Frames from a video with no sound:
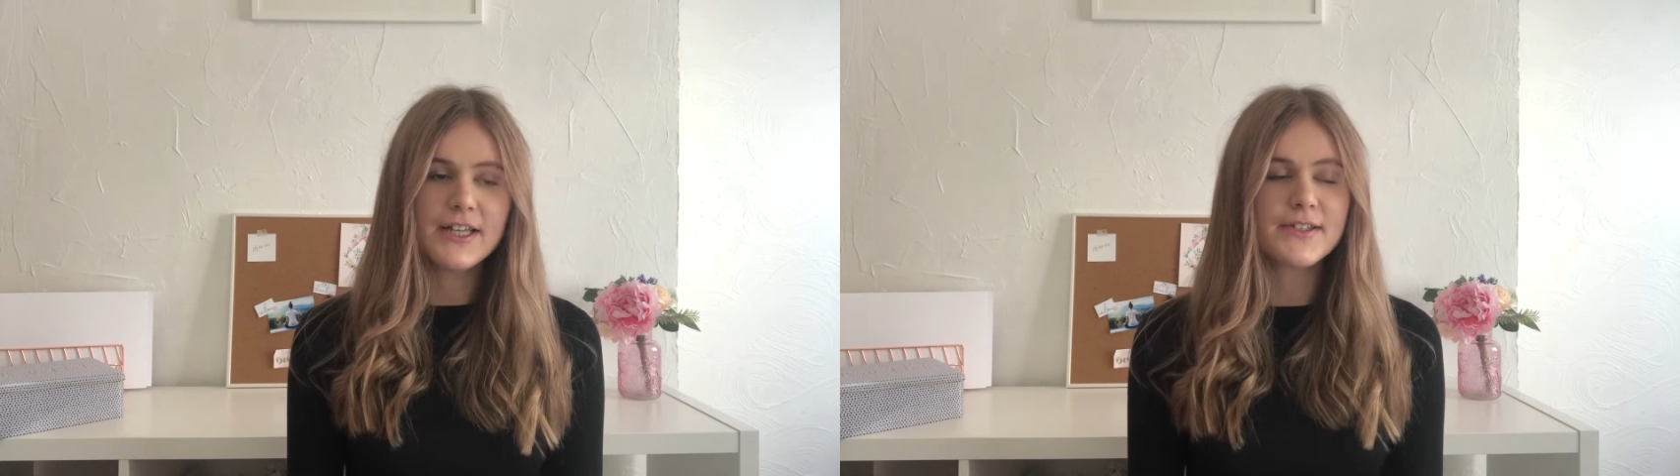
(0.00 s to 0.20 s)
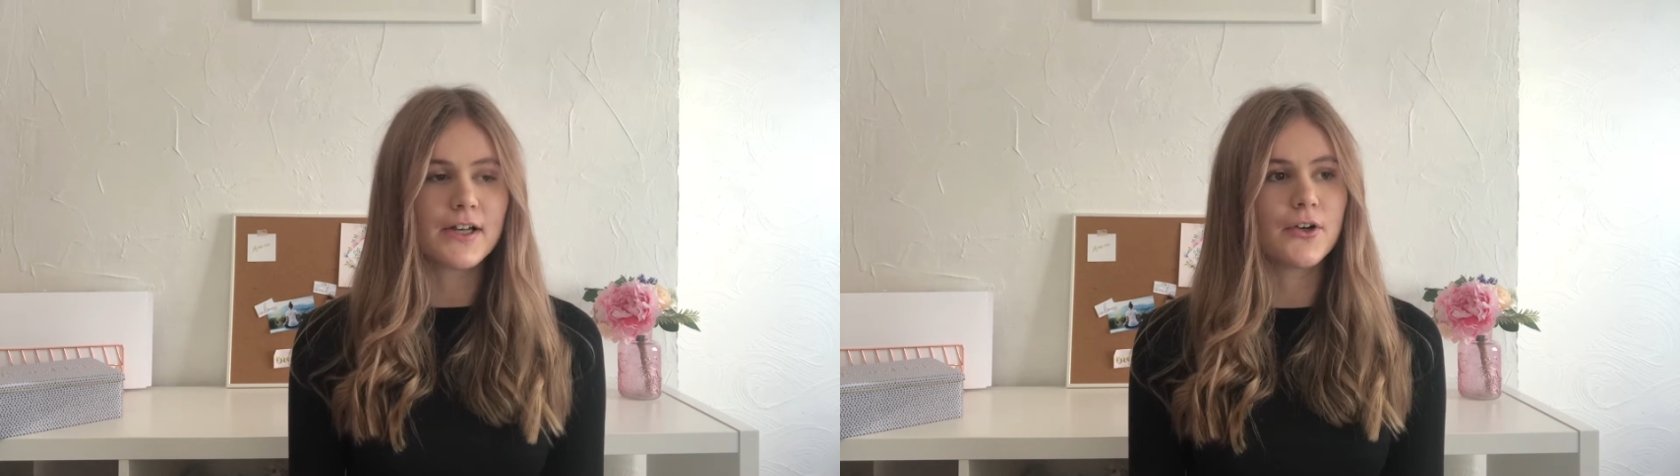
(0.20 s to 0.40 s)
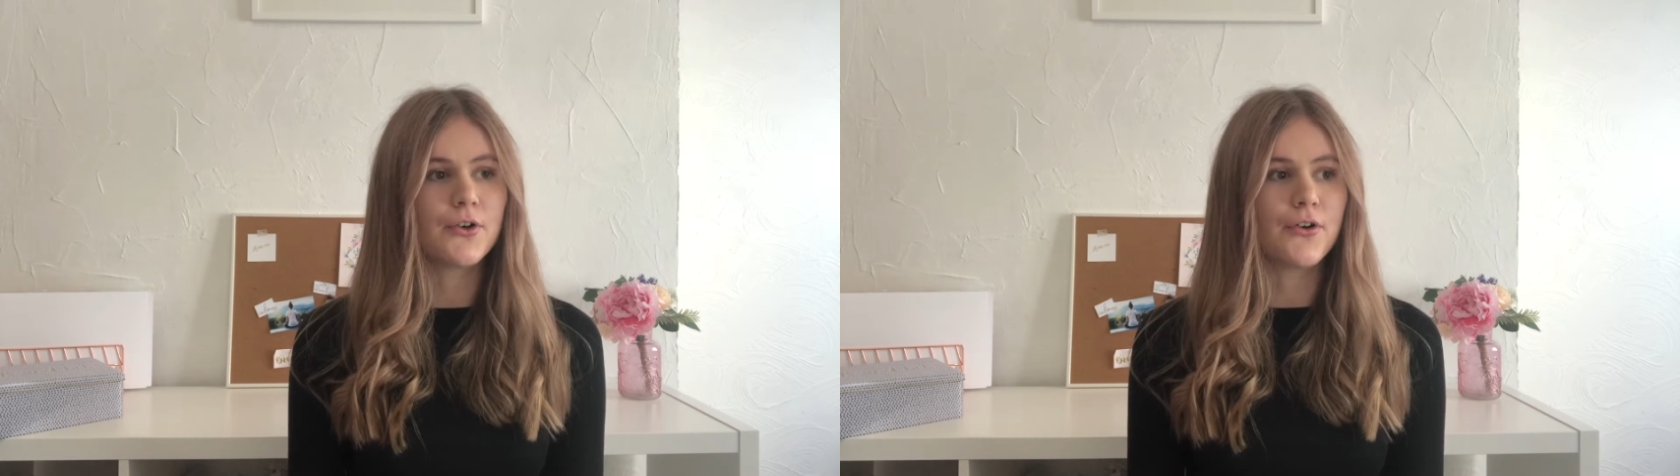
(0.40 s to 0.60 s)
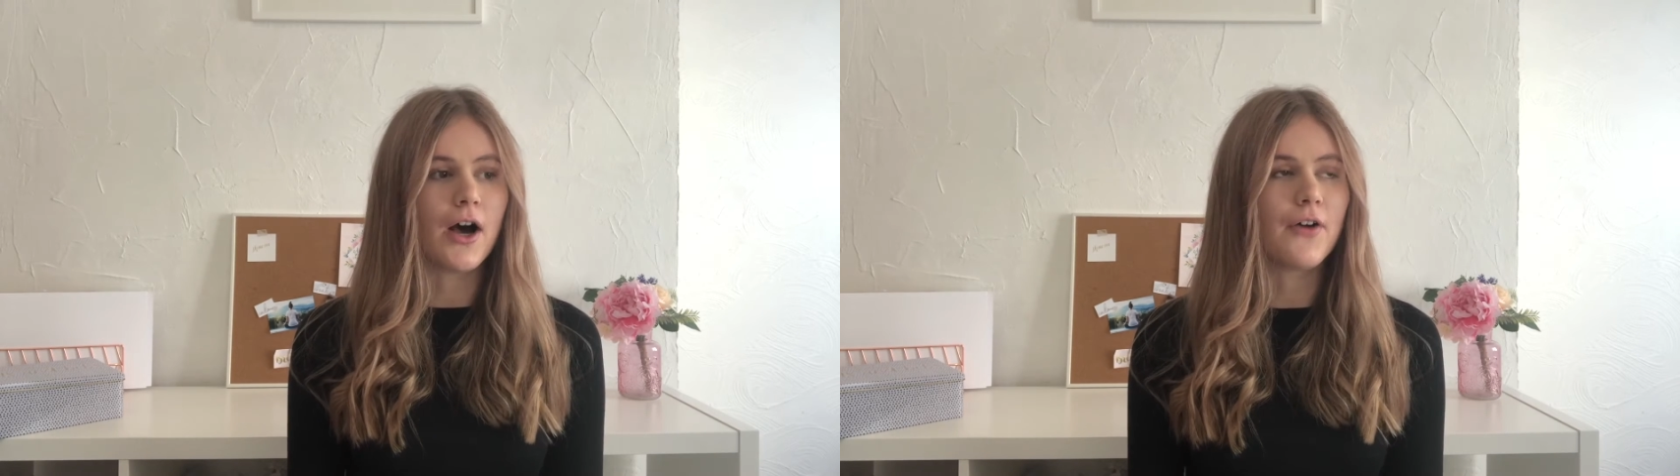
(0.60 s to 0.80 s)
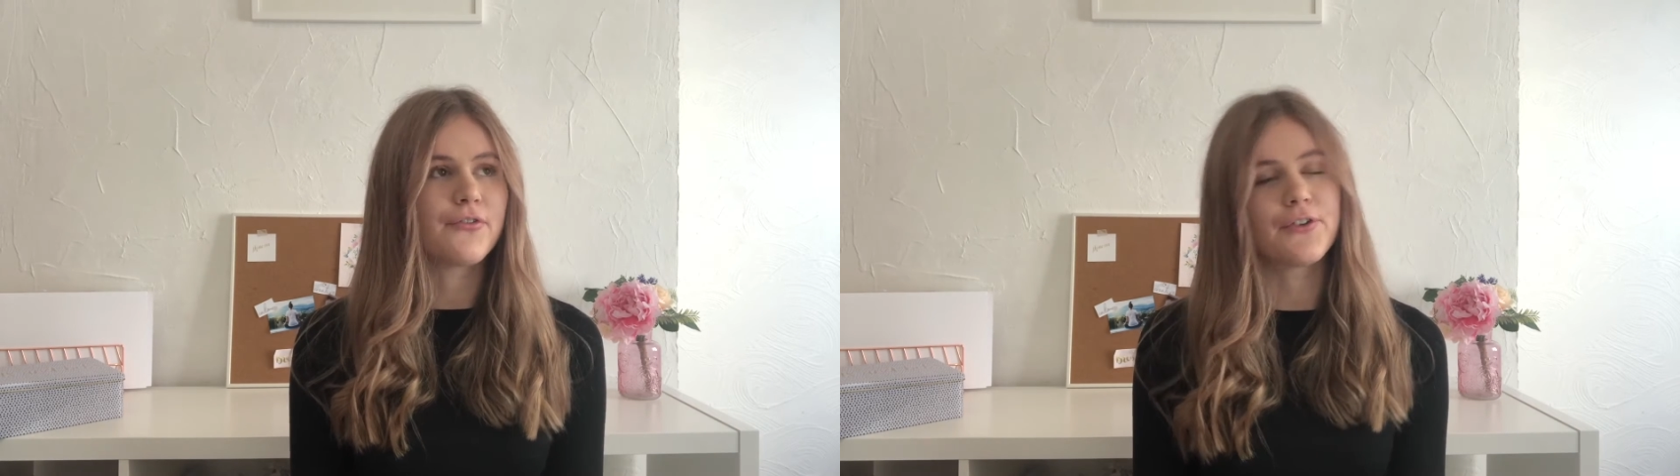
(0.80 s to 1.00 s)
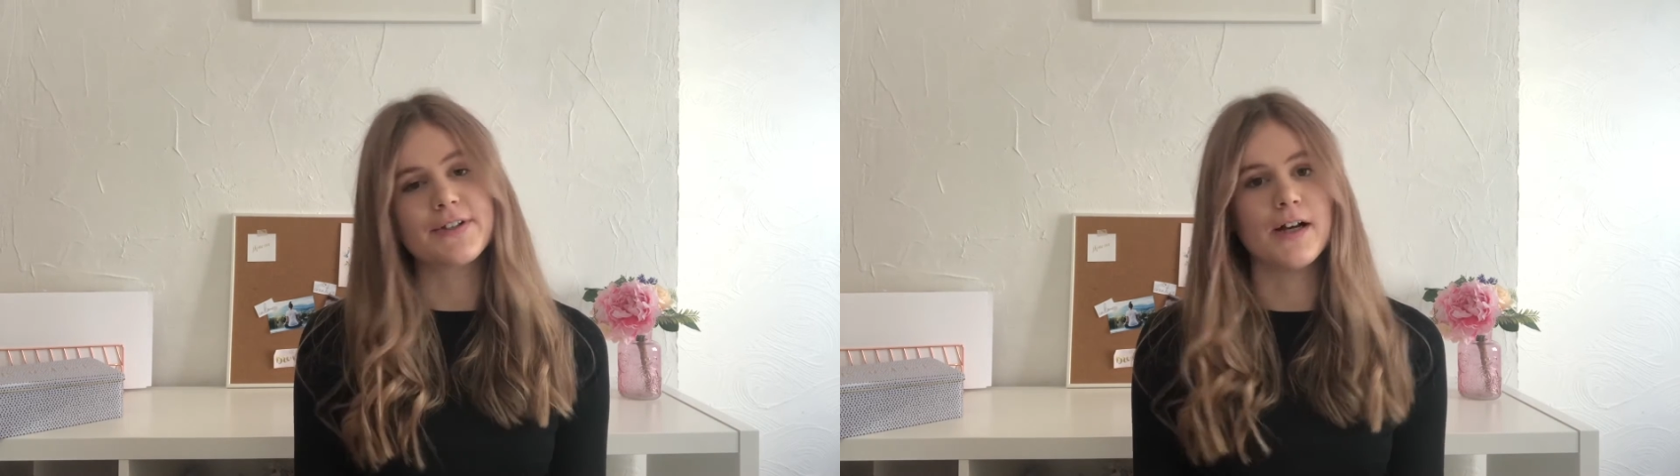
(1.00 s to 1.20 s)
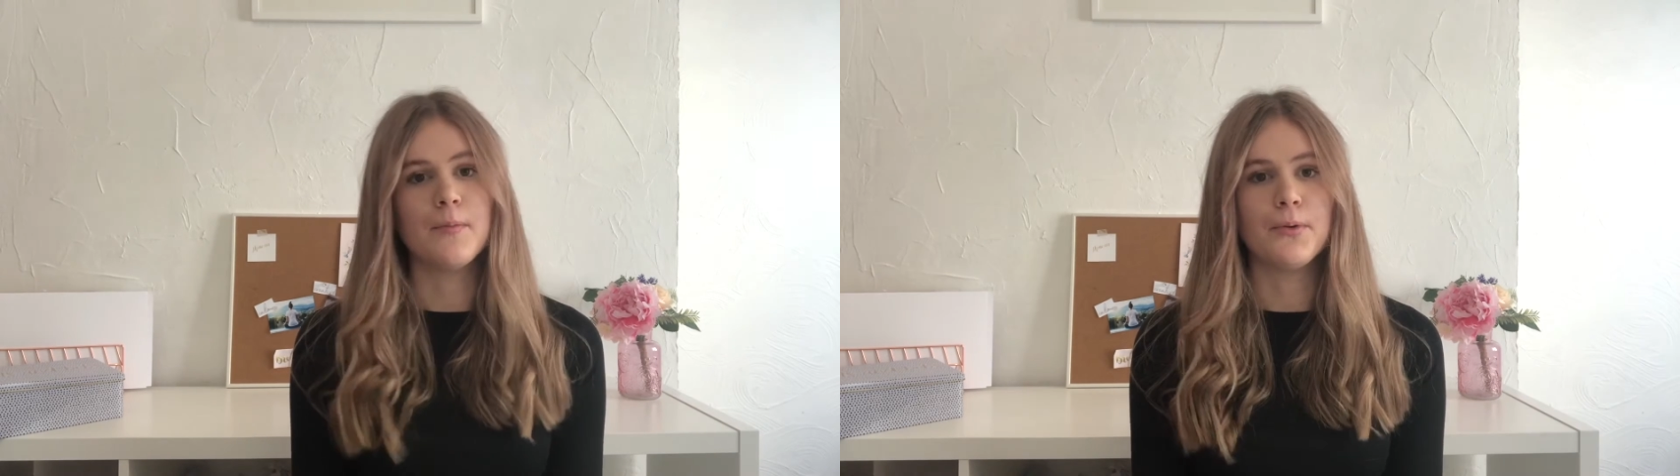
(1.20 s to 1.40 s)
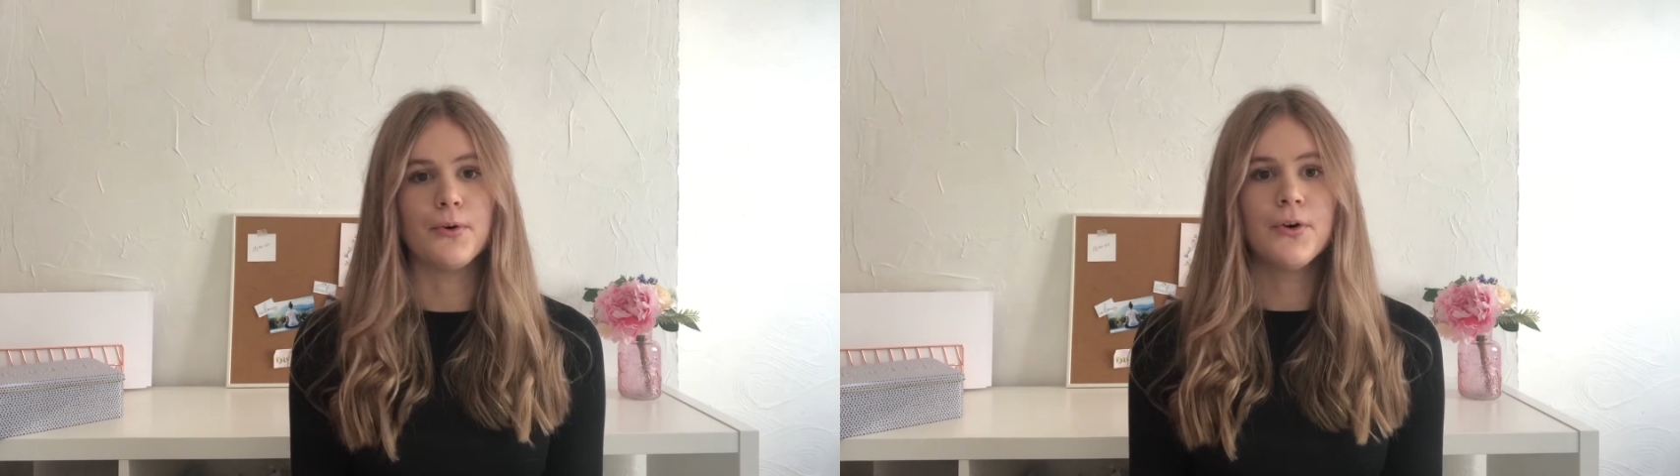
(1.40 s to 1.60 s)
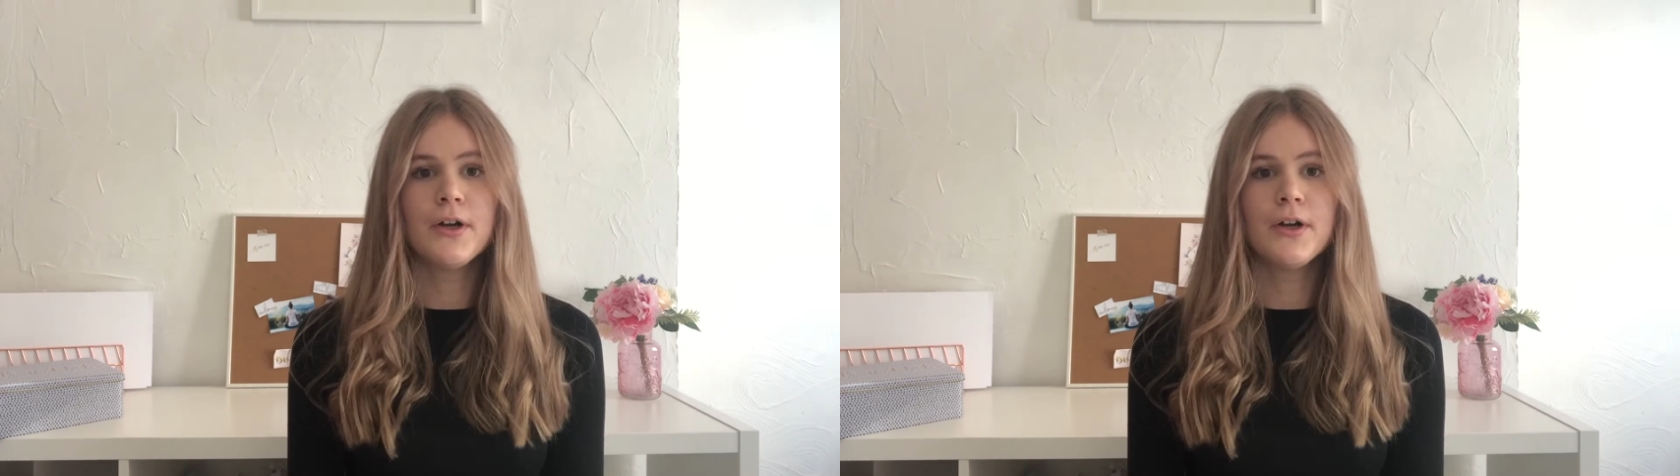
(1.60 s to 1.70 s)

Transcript: So for example,